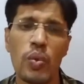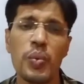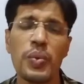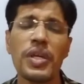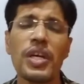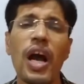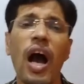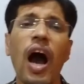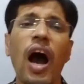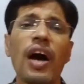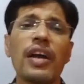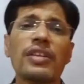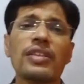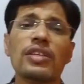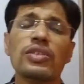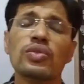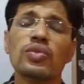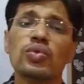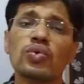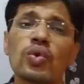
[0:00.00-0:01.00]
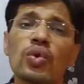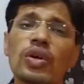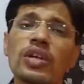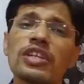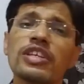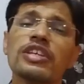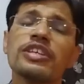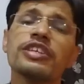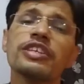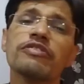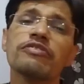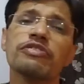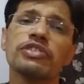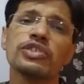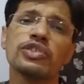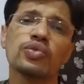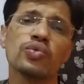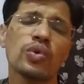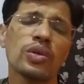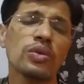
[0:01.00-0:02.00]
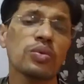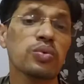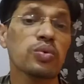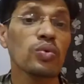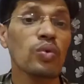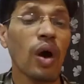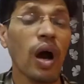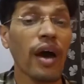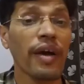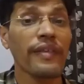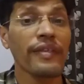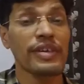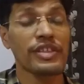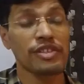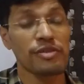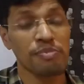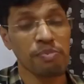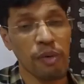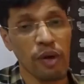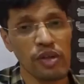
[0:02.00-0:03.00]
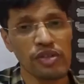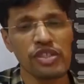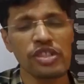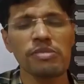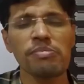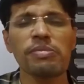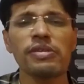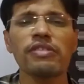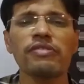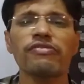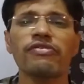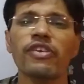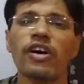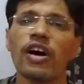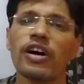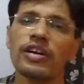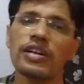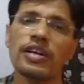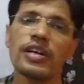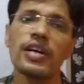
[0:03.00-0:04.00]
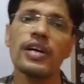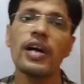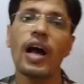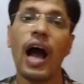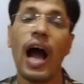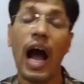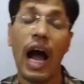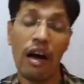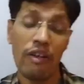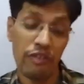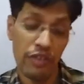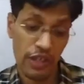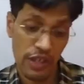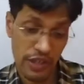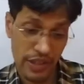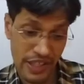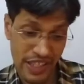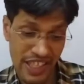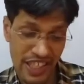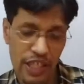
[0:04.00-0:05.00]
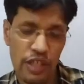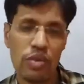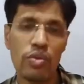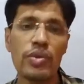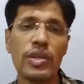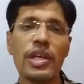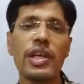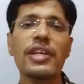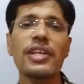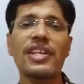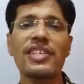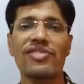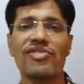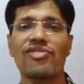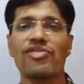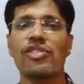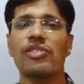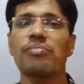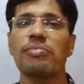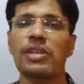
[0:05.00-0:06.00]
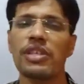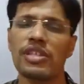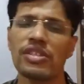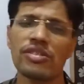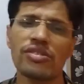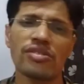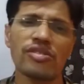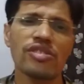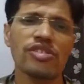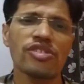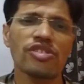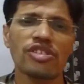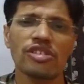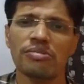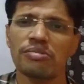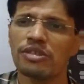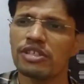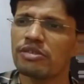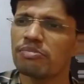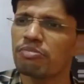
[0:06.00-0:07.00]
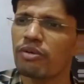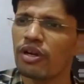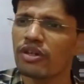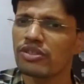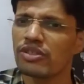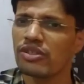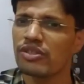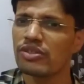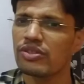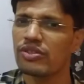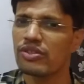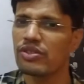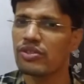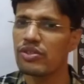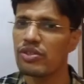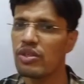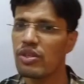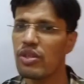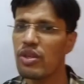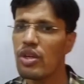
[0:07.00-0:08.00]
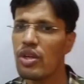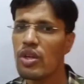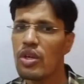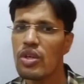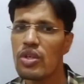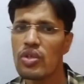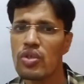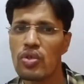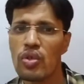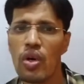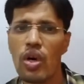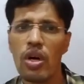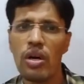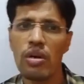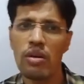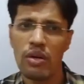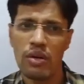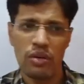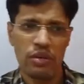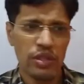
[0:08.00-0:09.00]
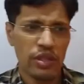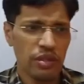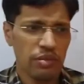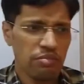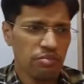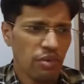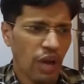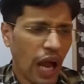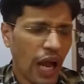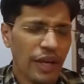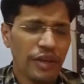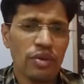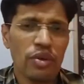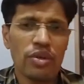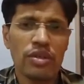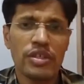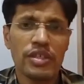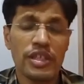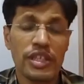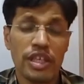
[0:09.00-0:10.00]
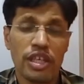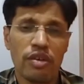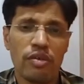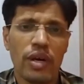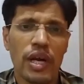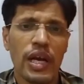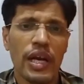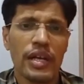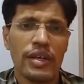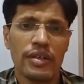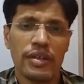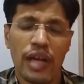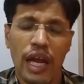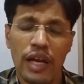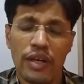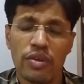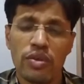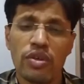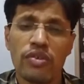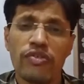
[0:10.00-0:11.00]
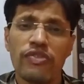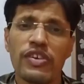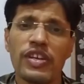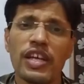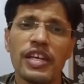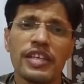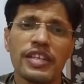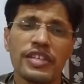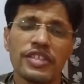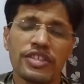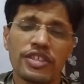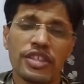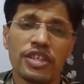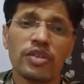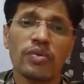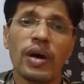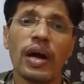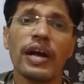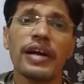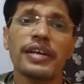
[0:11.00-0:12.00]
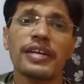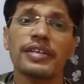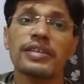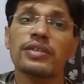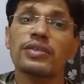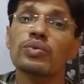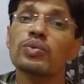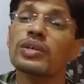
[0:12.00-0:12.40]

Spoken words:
We are the sole individual who are responsible for our day-to-day decision making system and process. So I don't feel it is required to